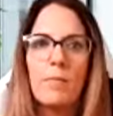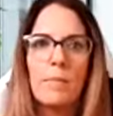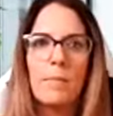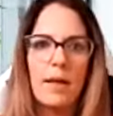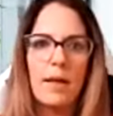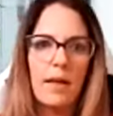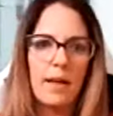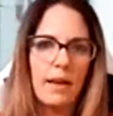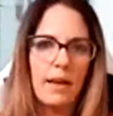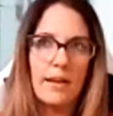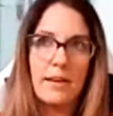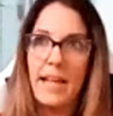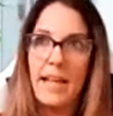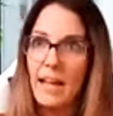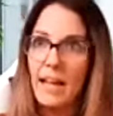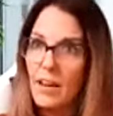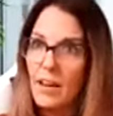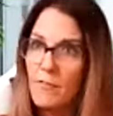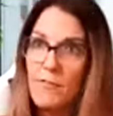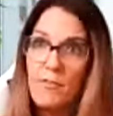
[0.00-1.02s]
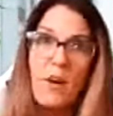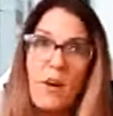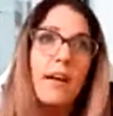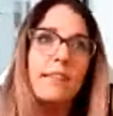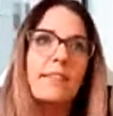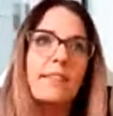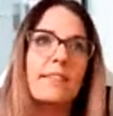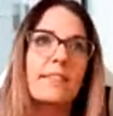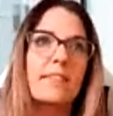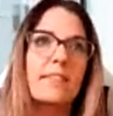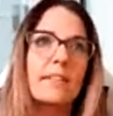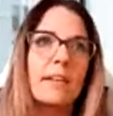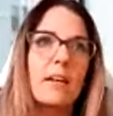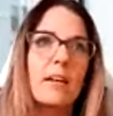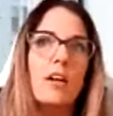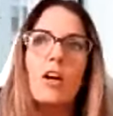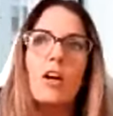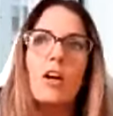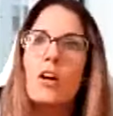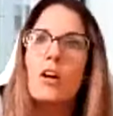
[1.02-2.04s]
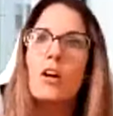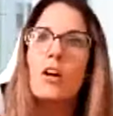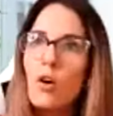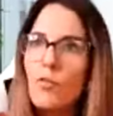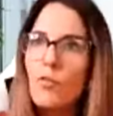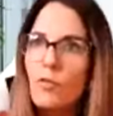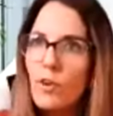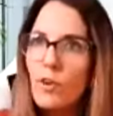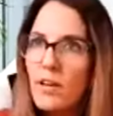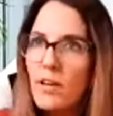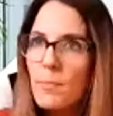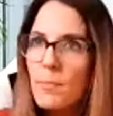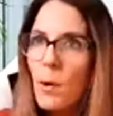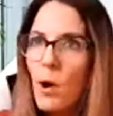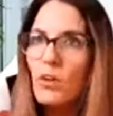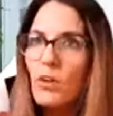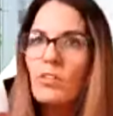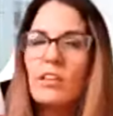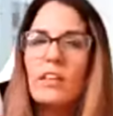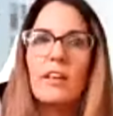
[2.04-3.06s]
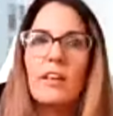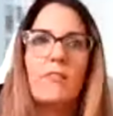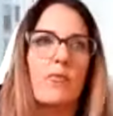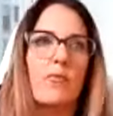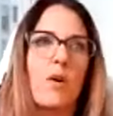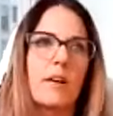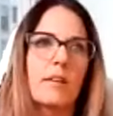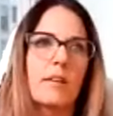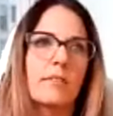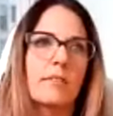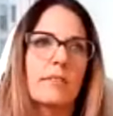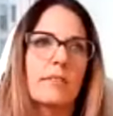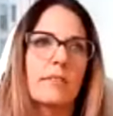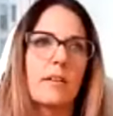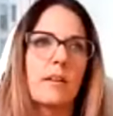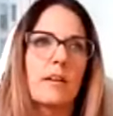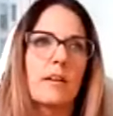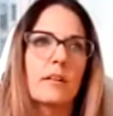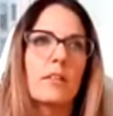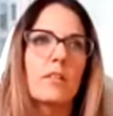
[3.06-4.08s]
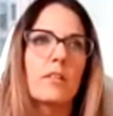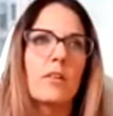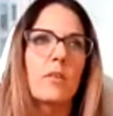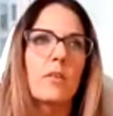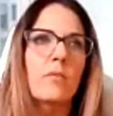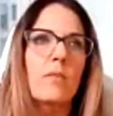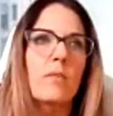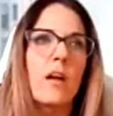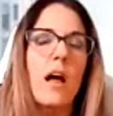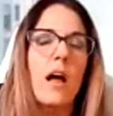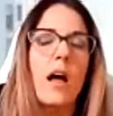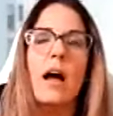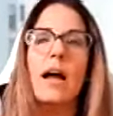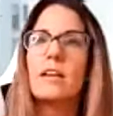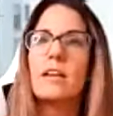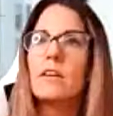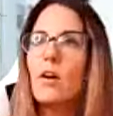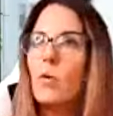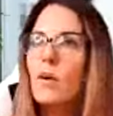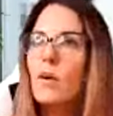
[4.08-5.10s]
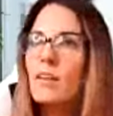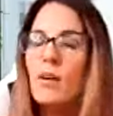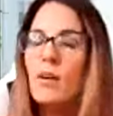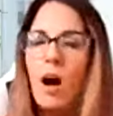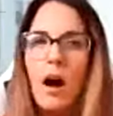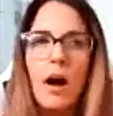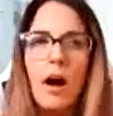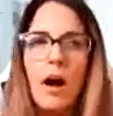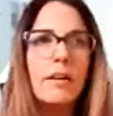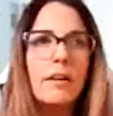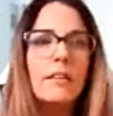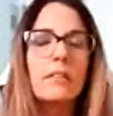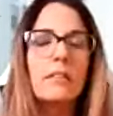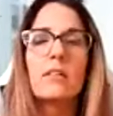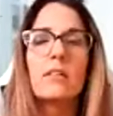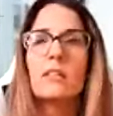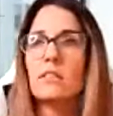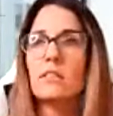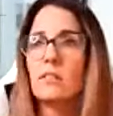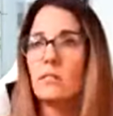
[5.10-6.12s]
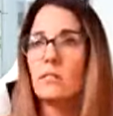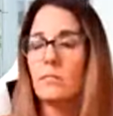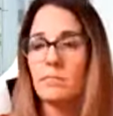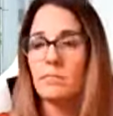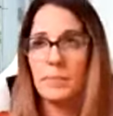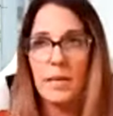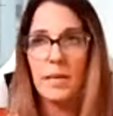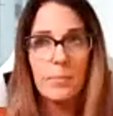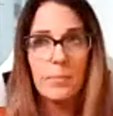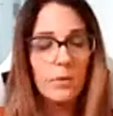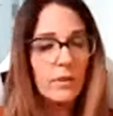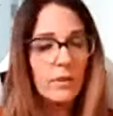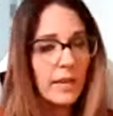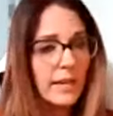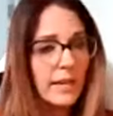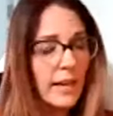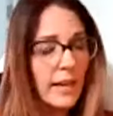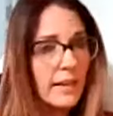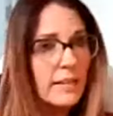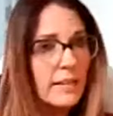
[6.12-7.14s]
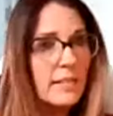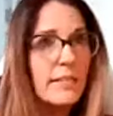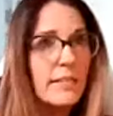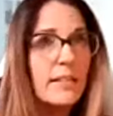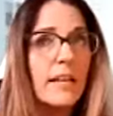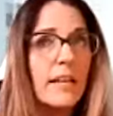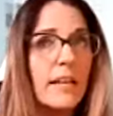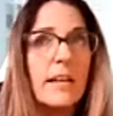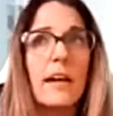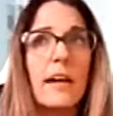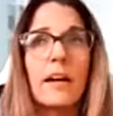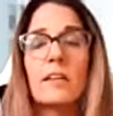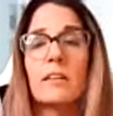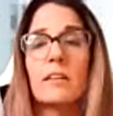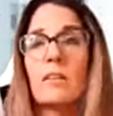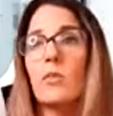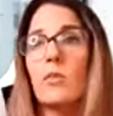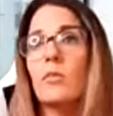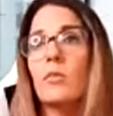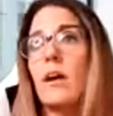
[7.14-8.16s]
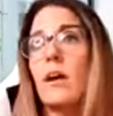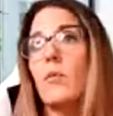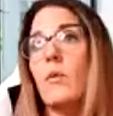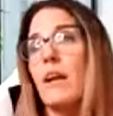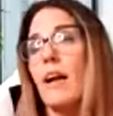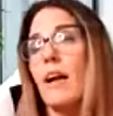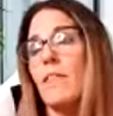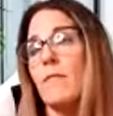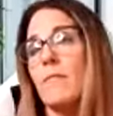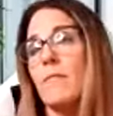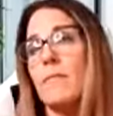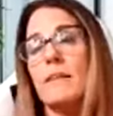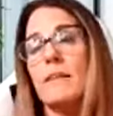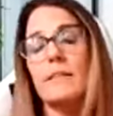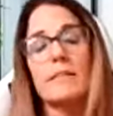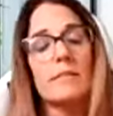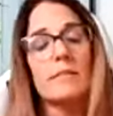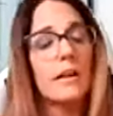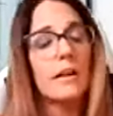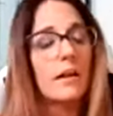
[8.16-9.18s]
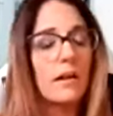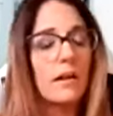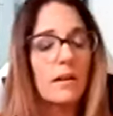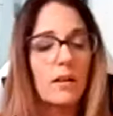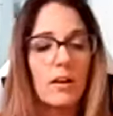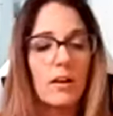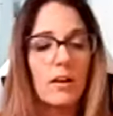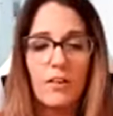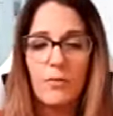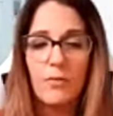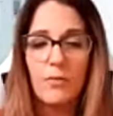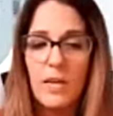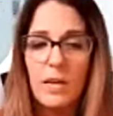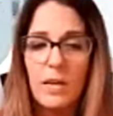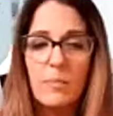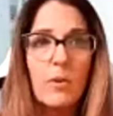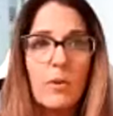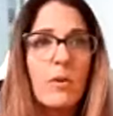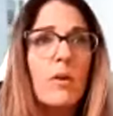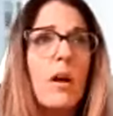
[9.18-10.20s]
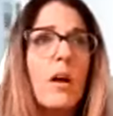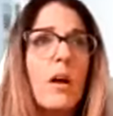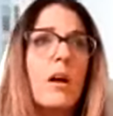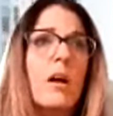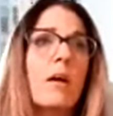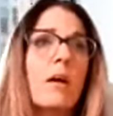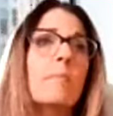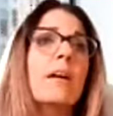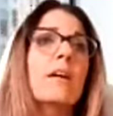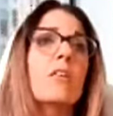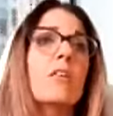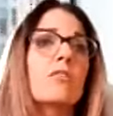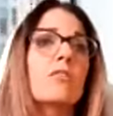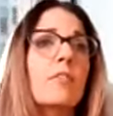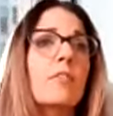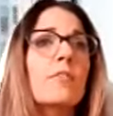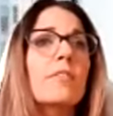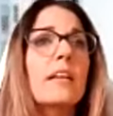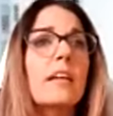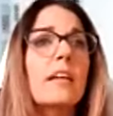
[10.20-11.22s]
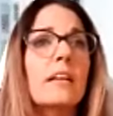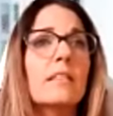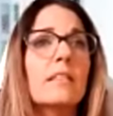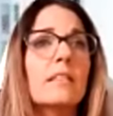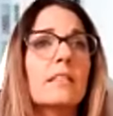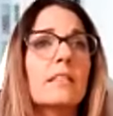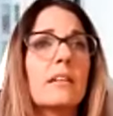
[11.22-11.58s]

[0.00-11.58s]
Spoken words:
negative thoughts, look for the positive ones. You know, I know it's hard. There's people that are getting sick. I know that we have missed a lot of people because of this.